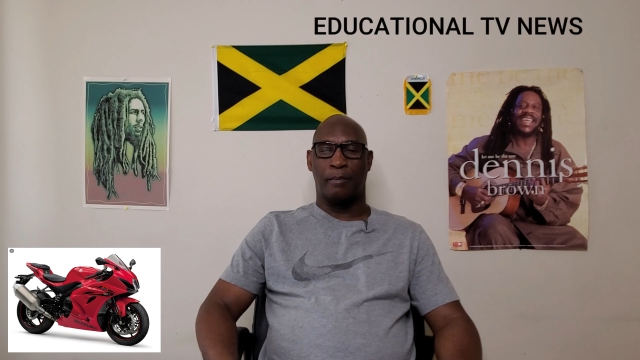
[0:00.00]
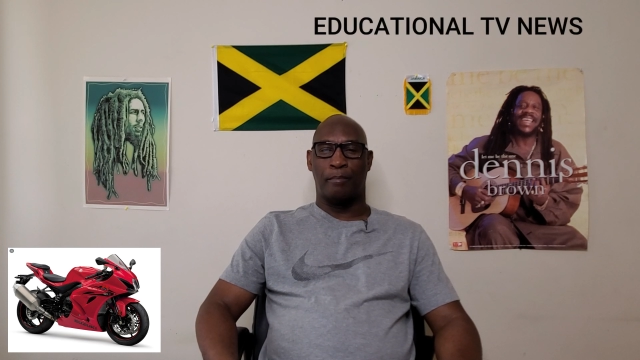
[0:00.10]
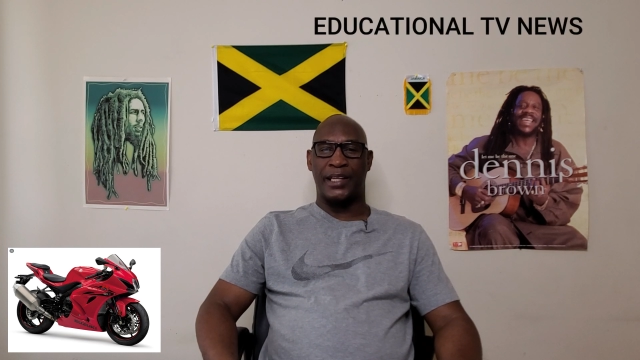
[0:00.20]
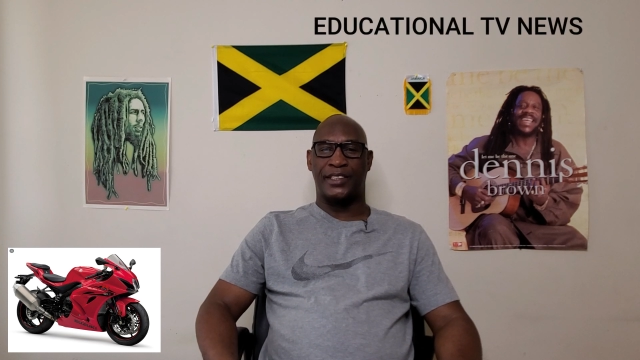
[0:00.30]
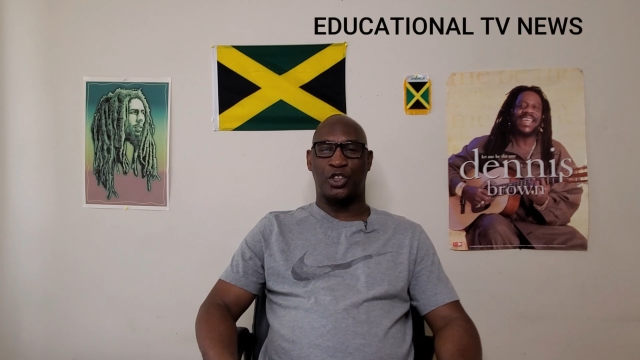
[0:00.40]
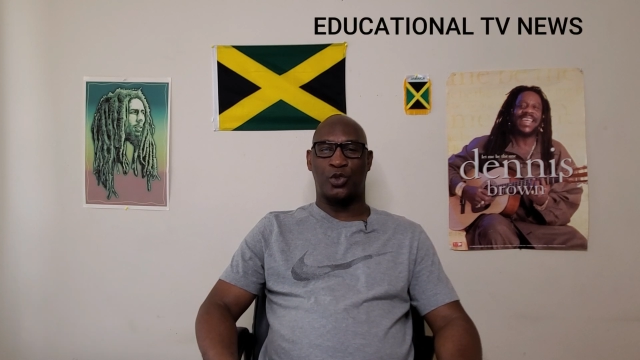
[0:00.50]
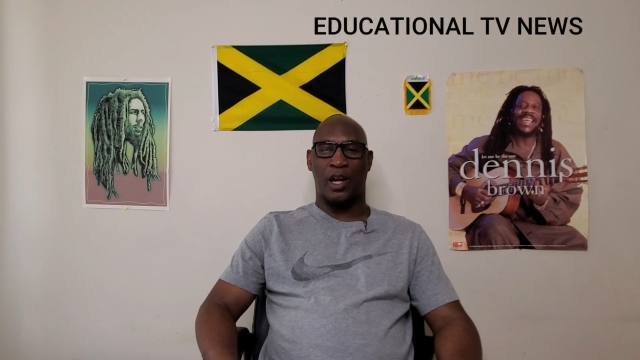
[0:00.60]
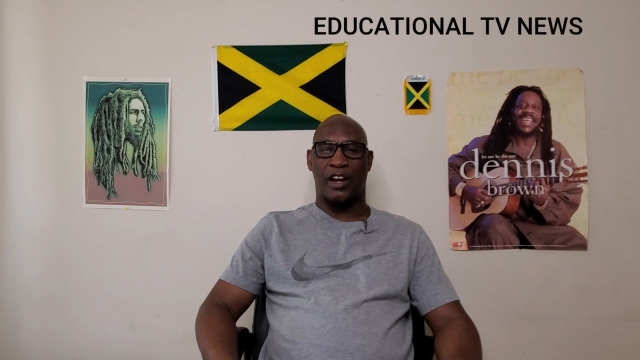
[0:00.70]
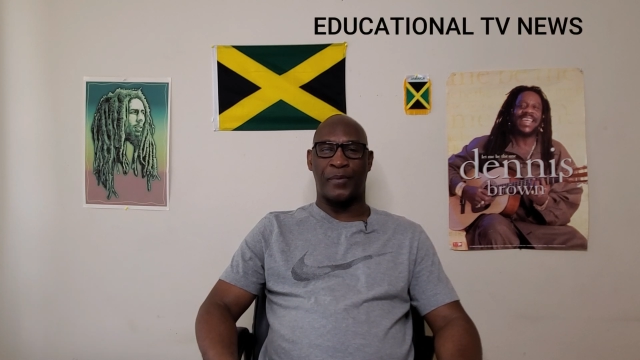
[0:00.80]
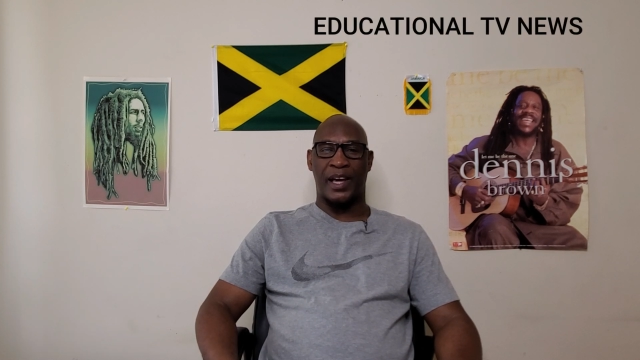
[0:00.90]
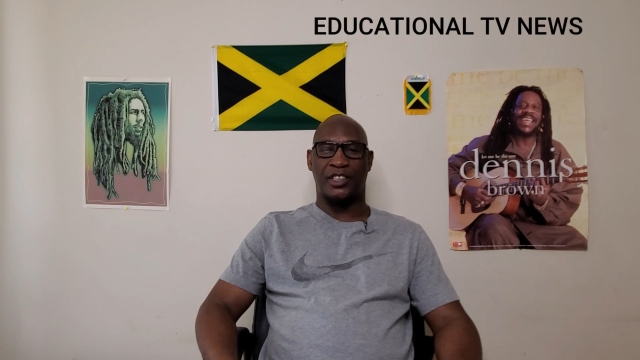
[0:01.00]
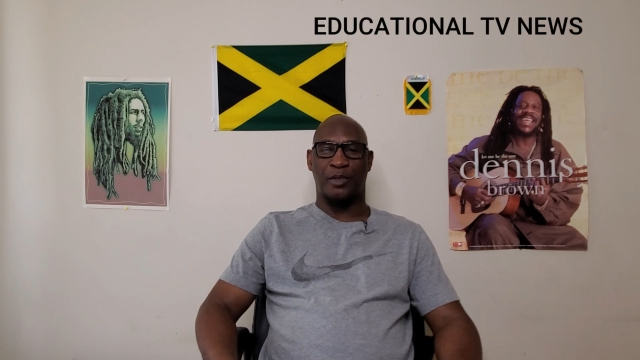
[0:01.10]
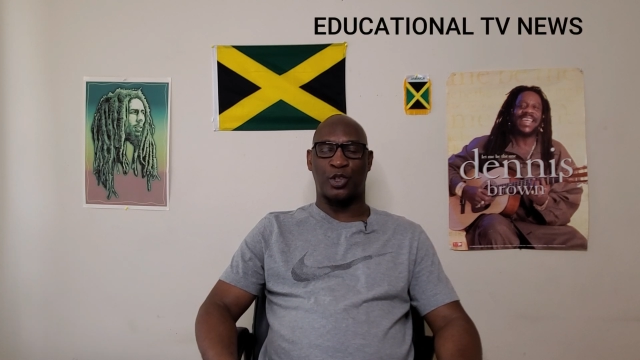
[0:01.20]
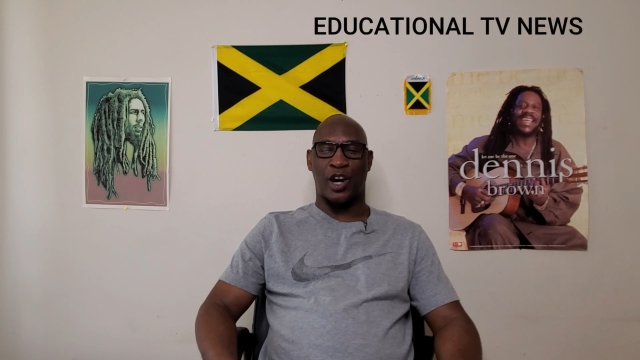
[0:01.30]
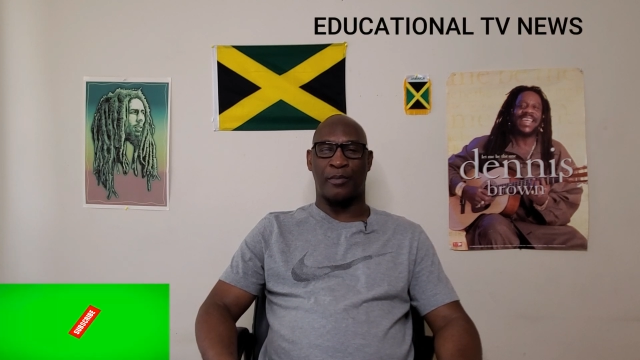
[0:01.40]
Blessings to all of my
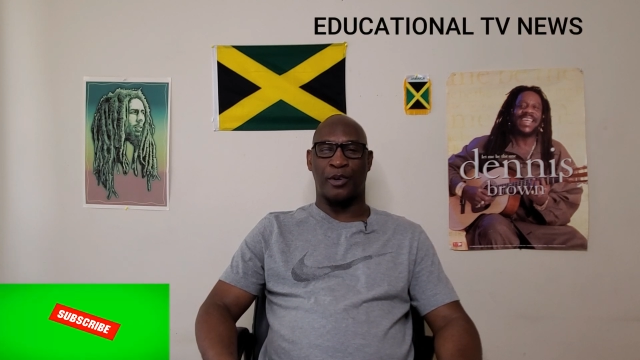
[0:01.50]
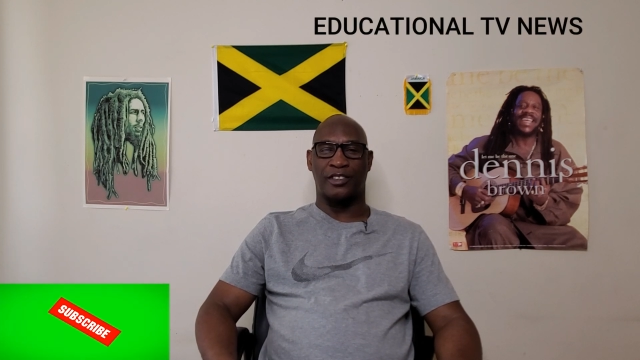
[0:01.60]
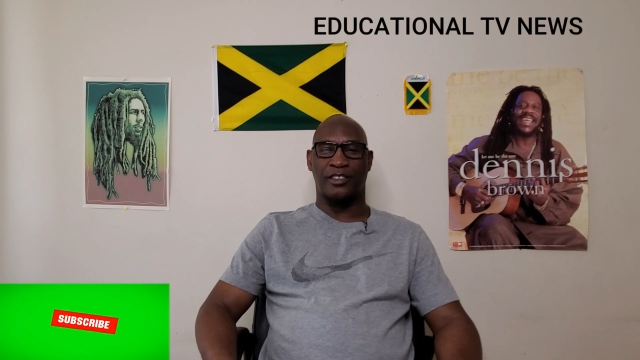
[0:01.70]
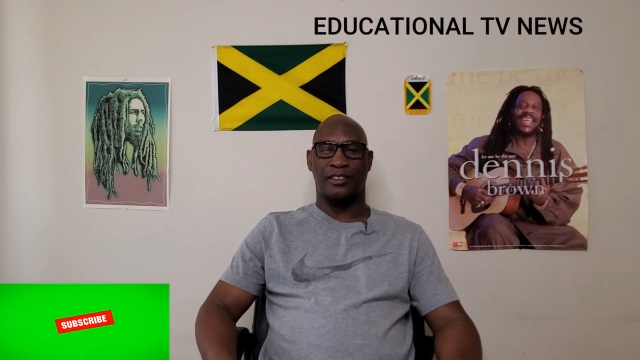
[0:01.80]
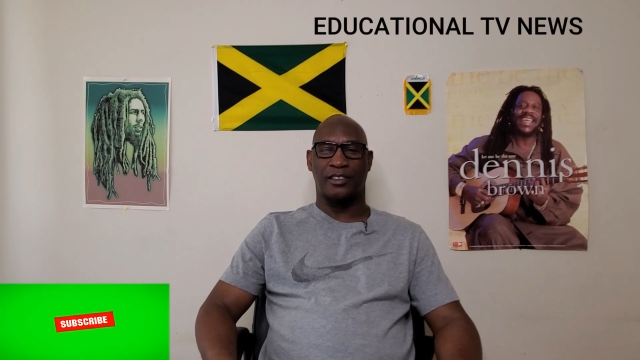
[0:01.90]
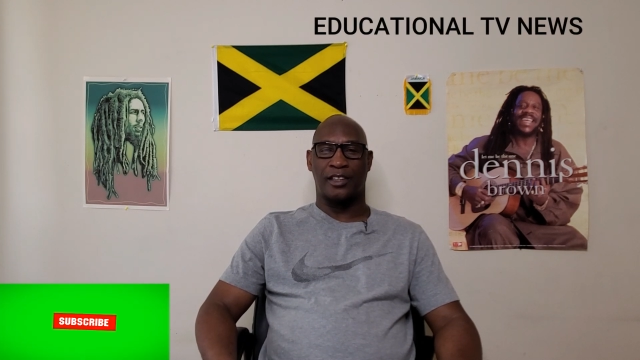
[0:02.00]
subscribers